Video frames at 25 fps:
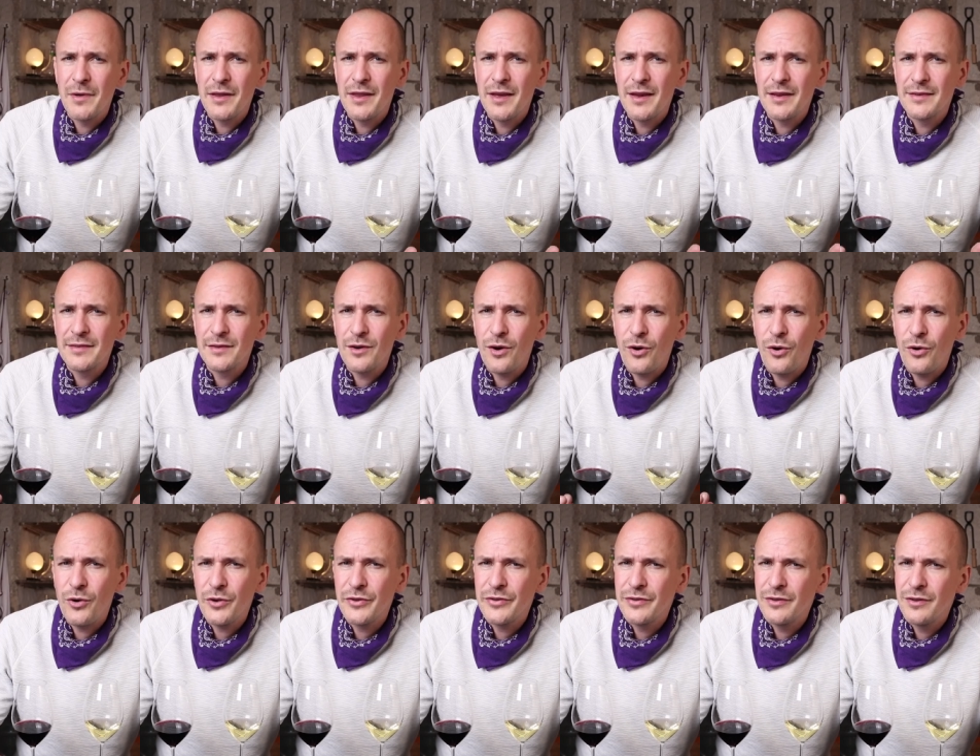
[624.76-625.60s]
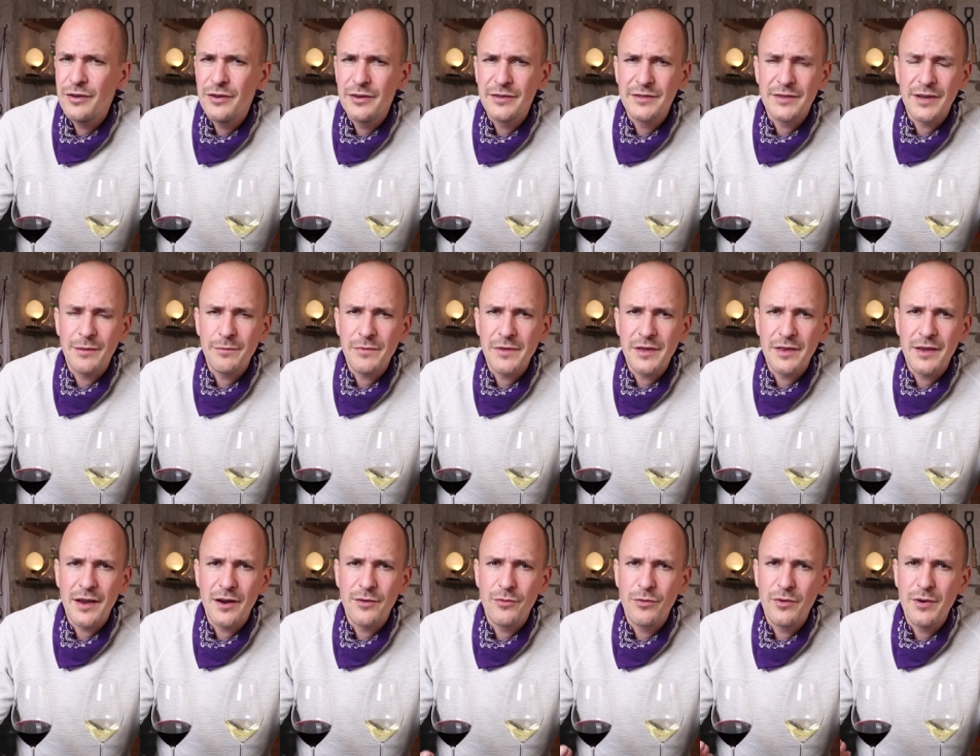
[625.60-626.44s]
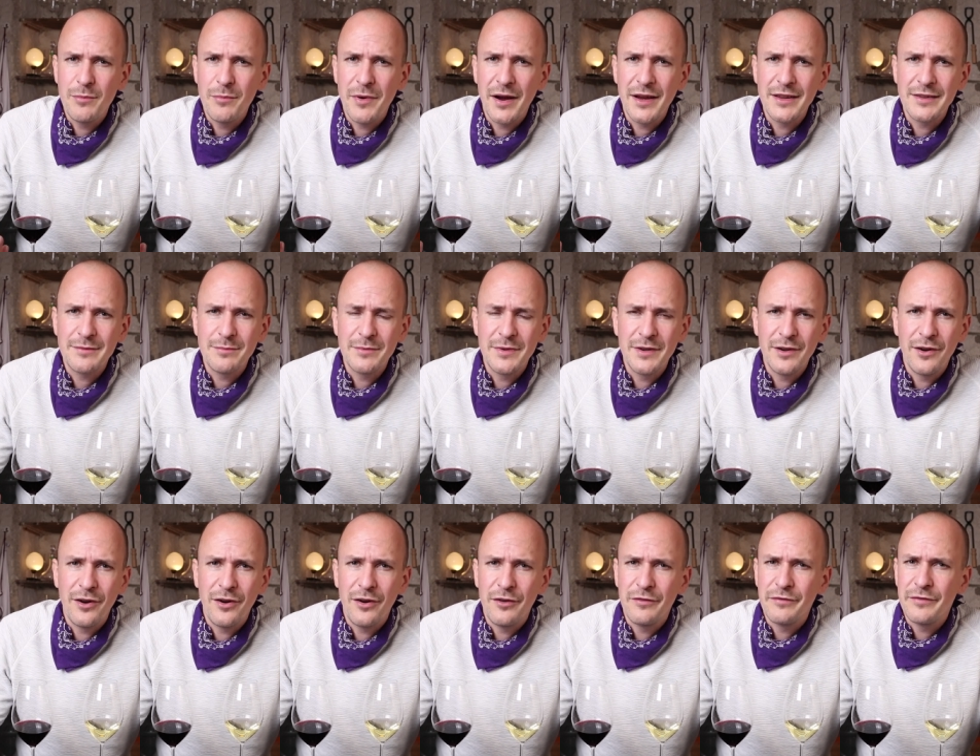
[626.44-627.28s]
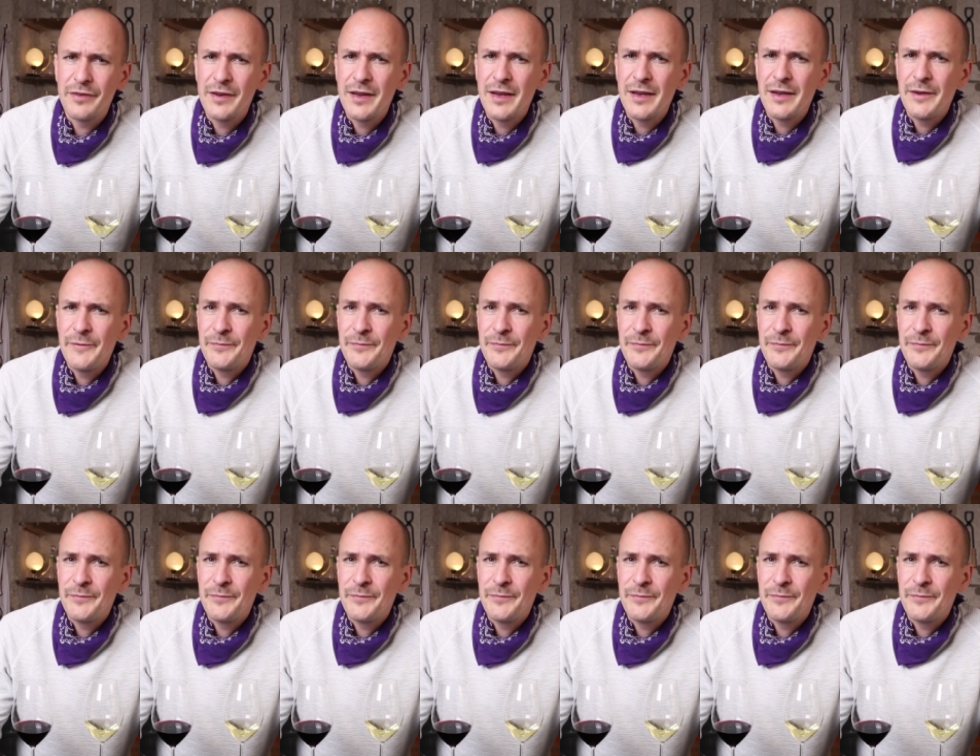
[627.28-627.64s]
but there's also something that reminds me of